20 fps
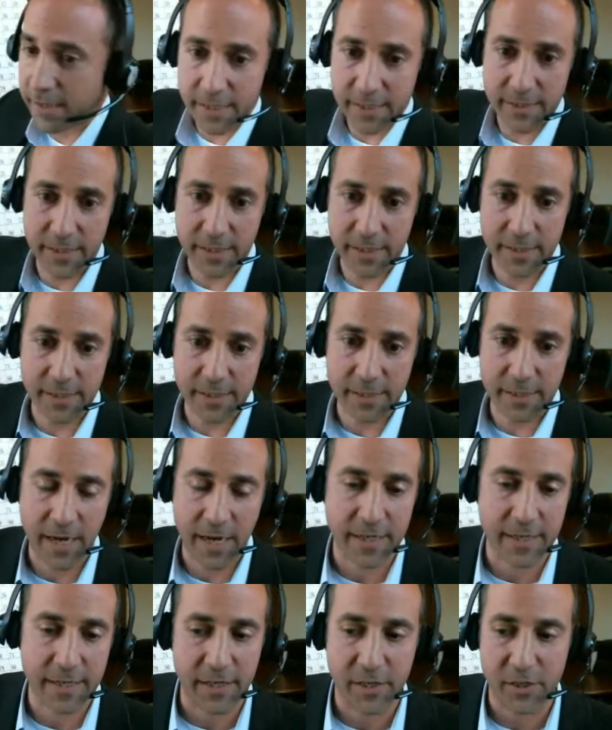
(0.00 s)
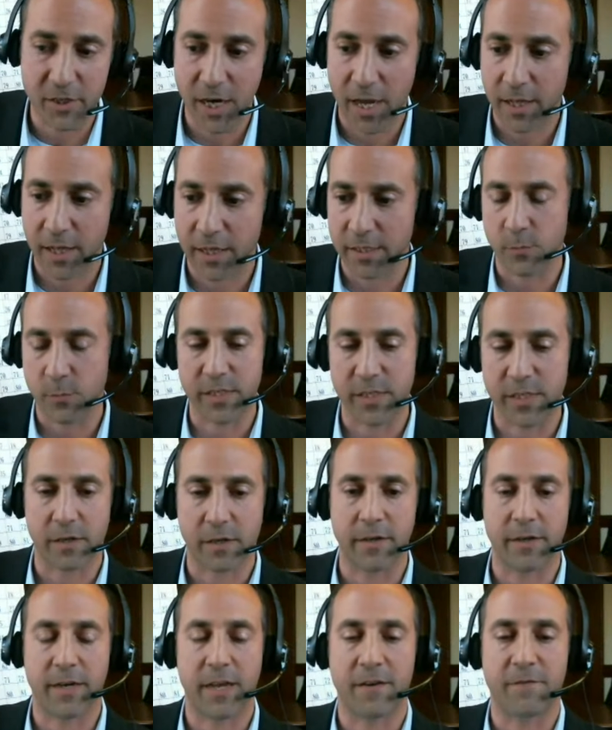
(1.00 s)
listings and 90 day challenge we
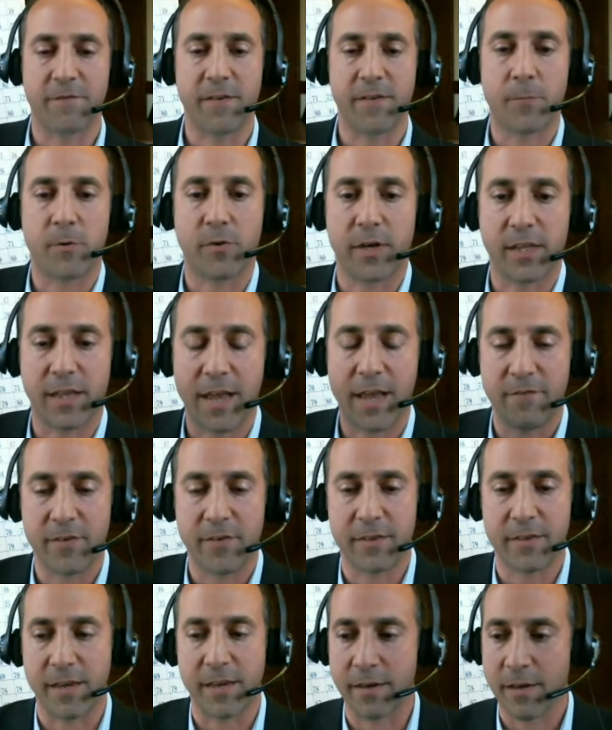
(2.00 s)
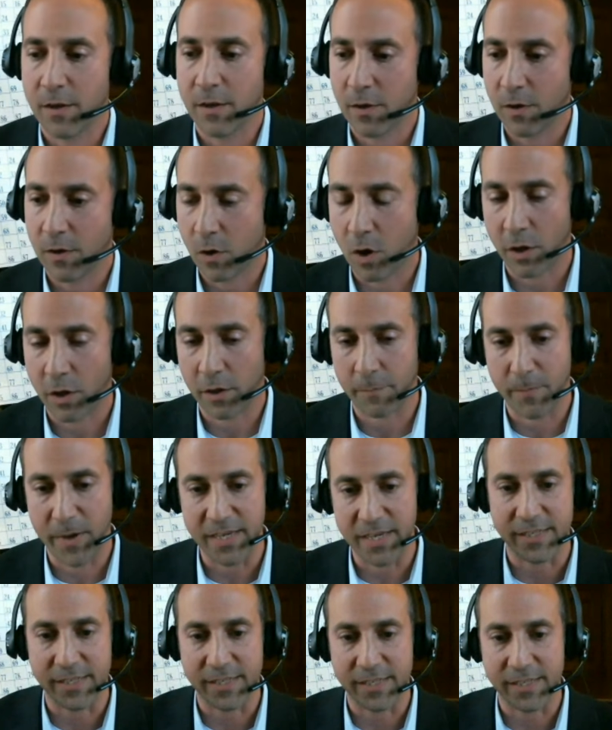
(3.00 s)
started on February 11th and all
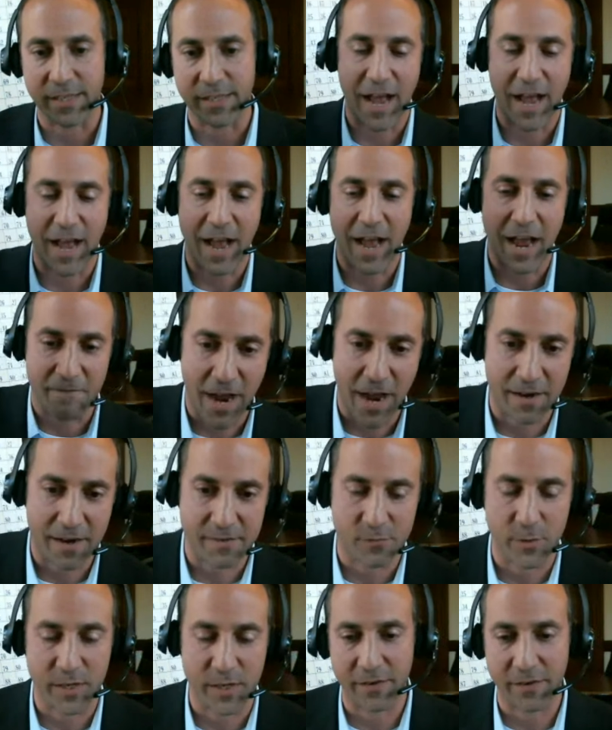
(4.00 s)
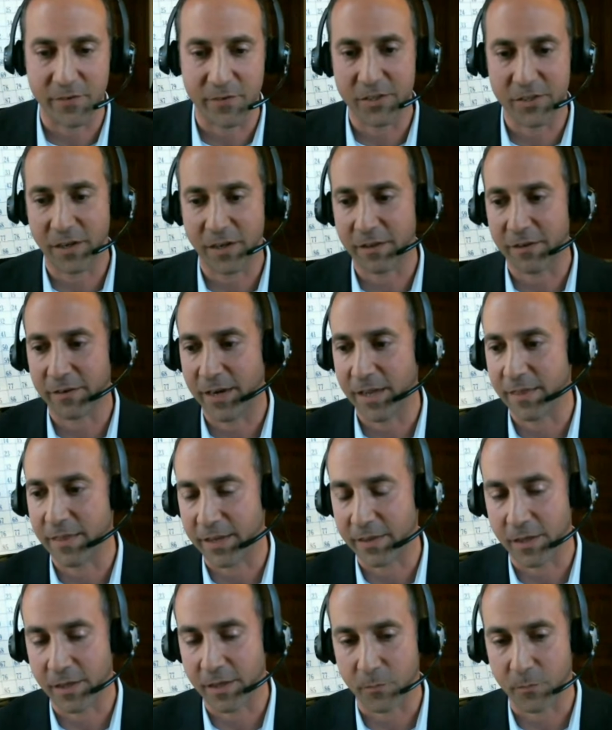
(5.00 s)
basically the high fives we give each other and
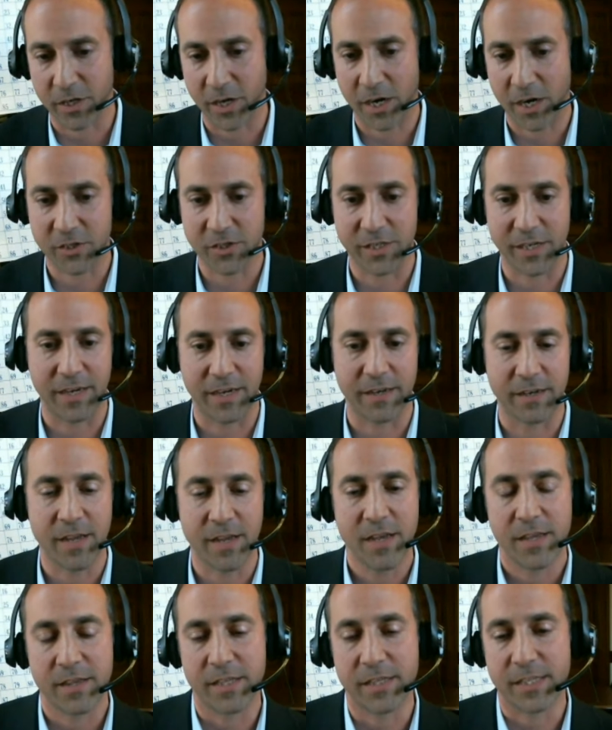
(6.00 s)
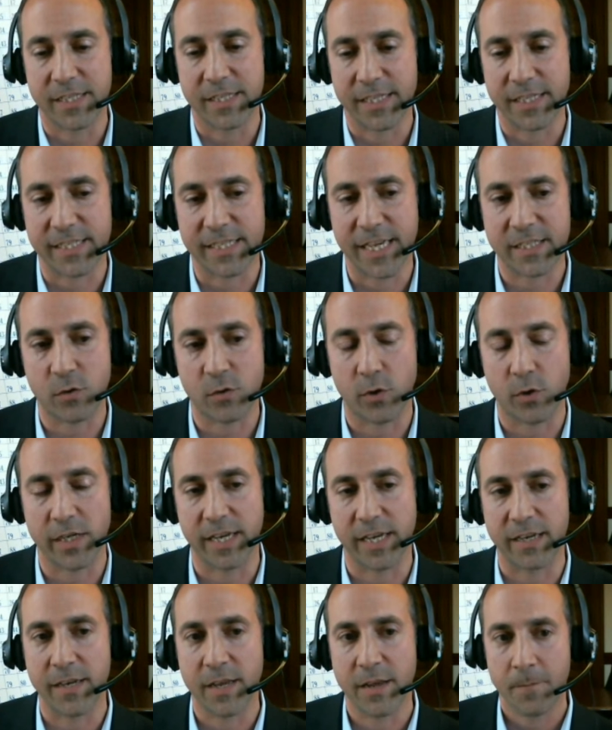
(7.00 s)
like the production and the success stories.
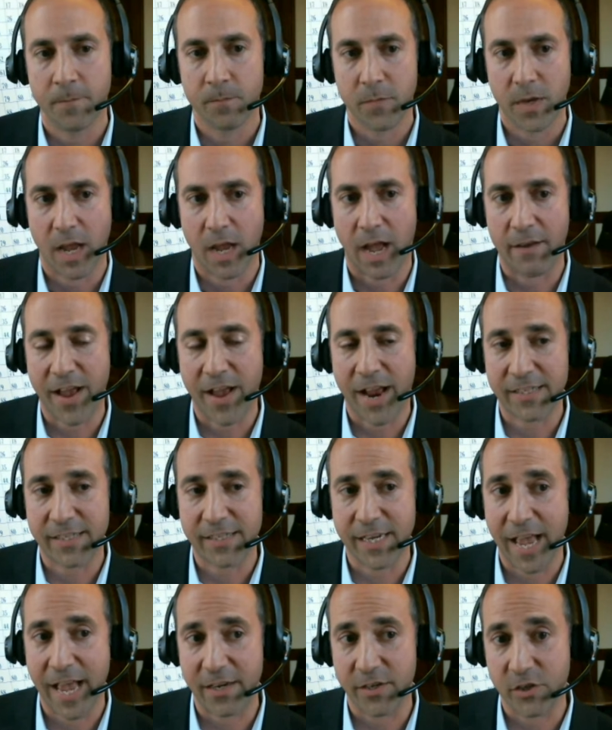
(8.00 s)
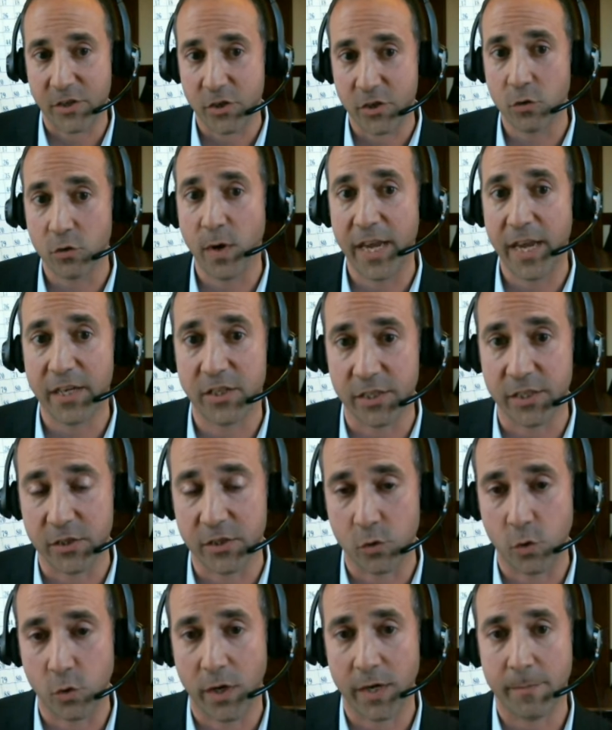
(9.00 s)
And I've actually had two agents
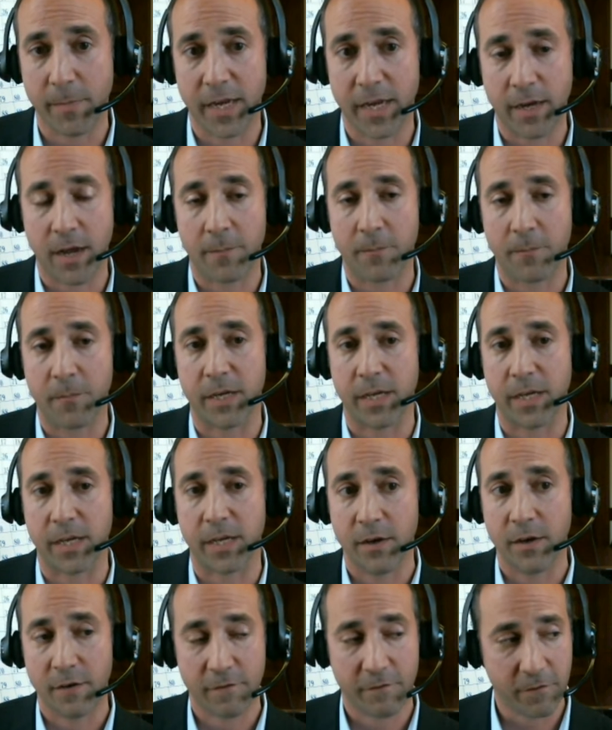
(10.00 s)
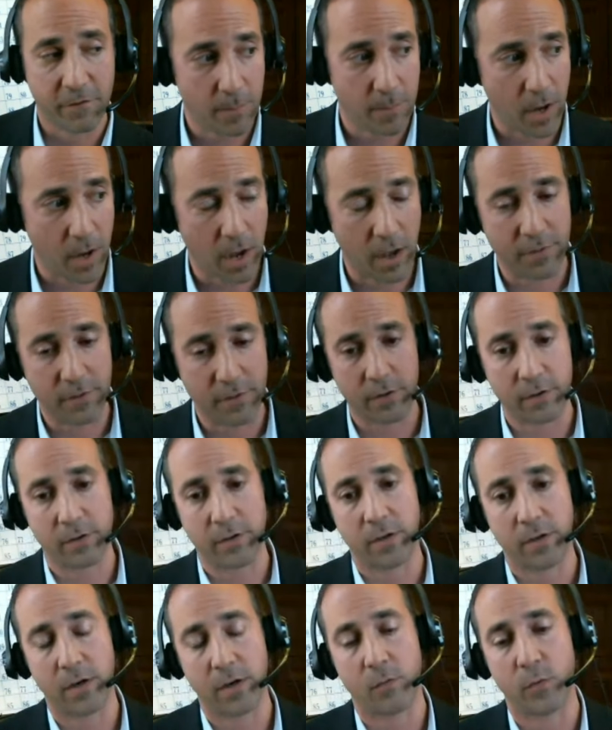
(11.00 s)
join my company from
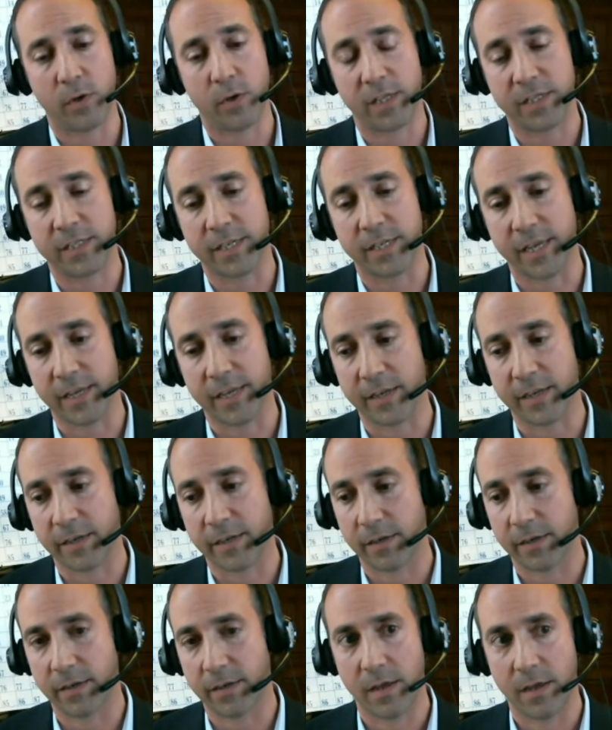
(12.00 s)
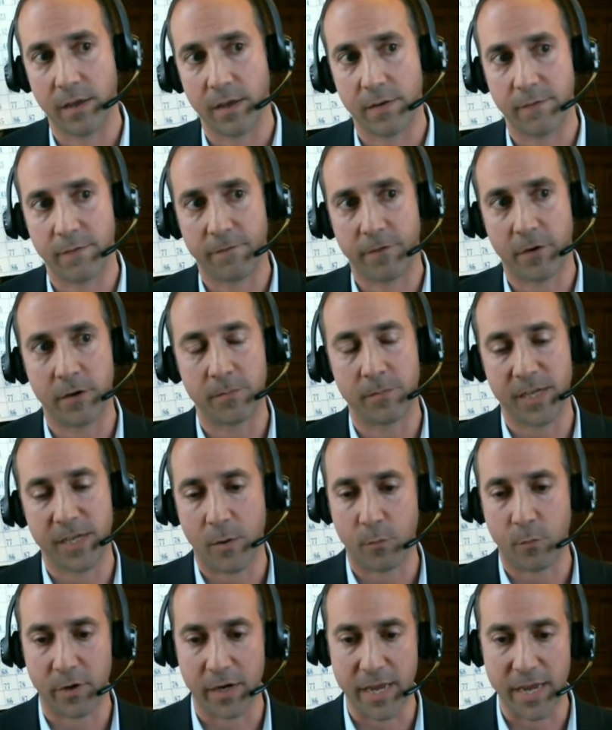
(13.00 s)
other real estate firms
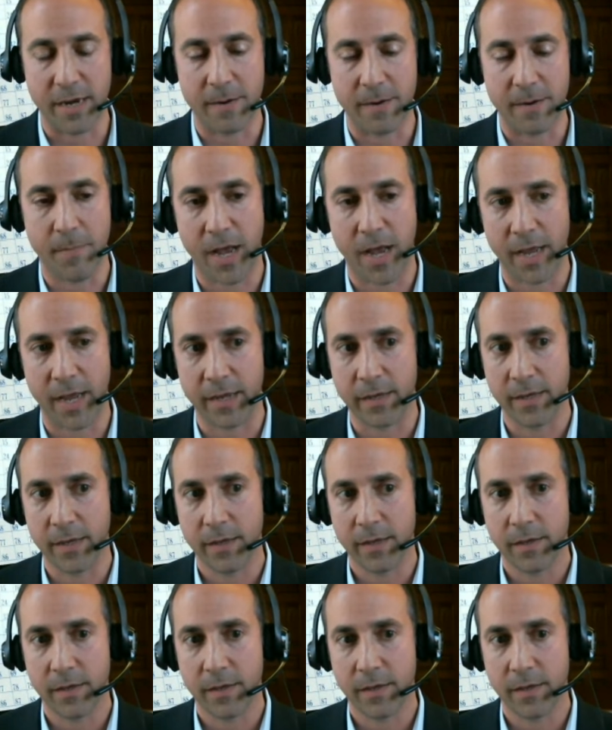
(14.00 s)
that were in my